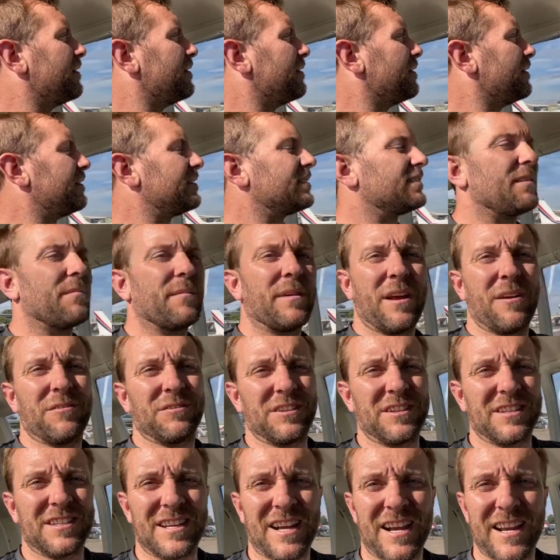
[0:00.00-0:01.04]
Someone else
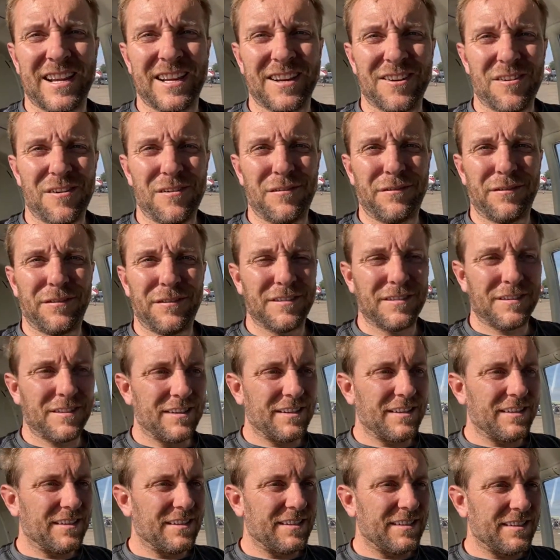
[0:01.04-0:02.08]
is taking off.
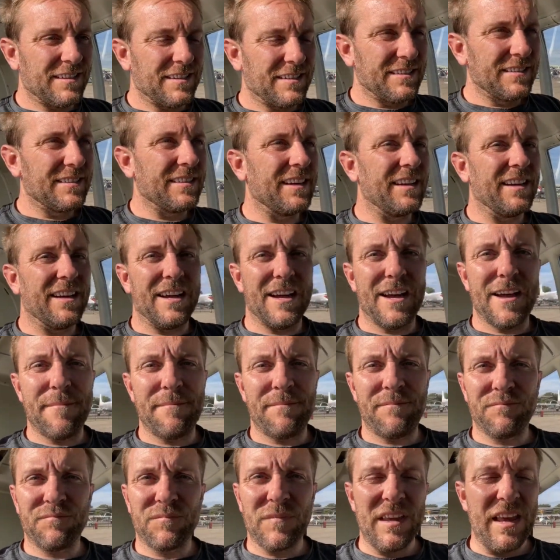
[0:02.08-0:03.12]

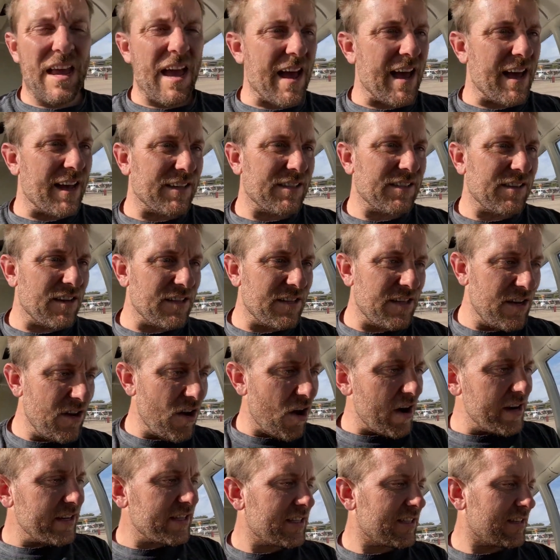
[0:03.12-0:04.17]
Yeah, so it's a
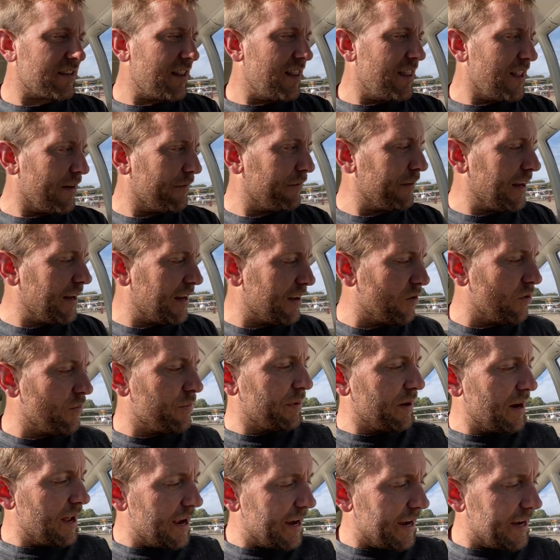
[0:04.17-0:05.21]
nice, lovely little
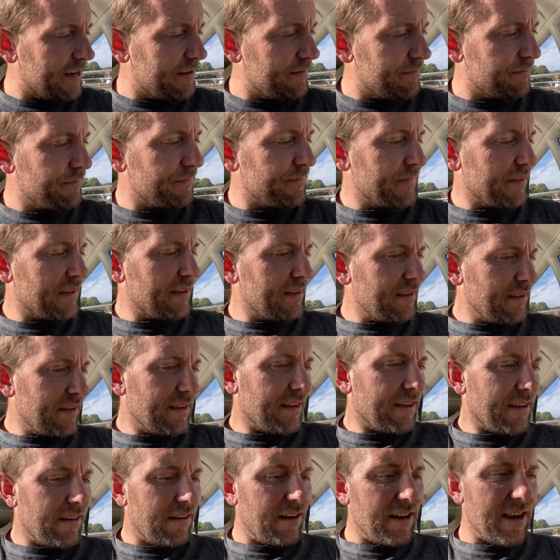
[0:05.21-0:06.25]
plane.
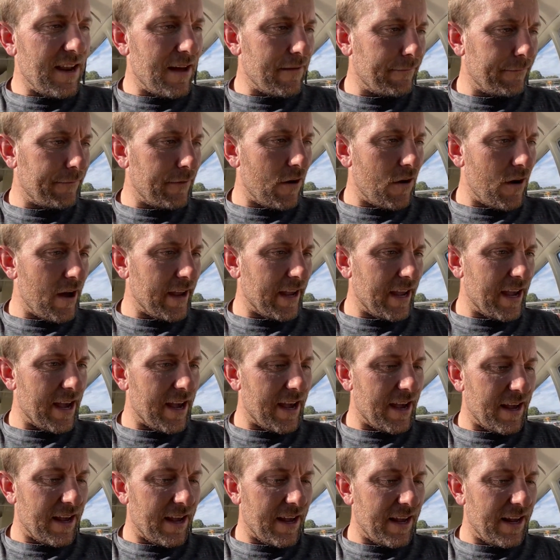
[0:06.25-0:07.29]
I love flying
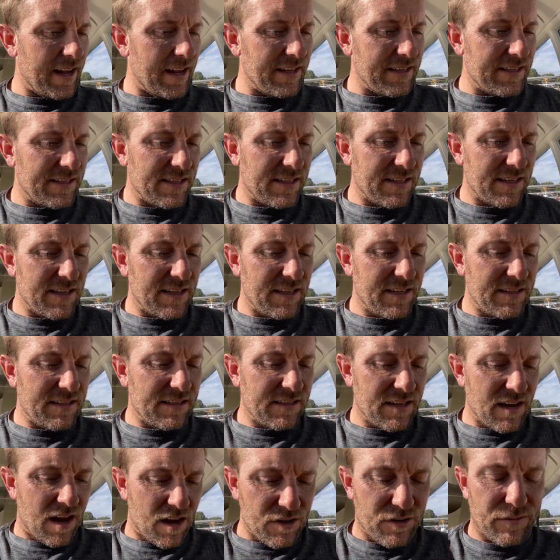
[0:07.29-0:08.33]
it. It is
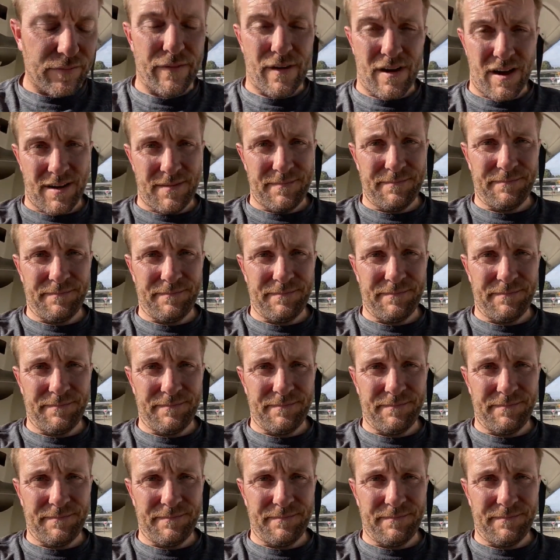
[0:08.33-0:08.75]
such fun.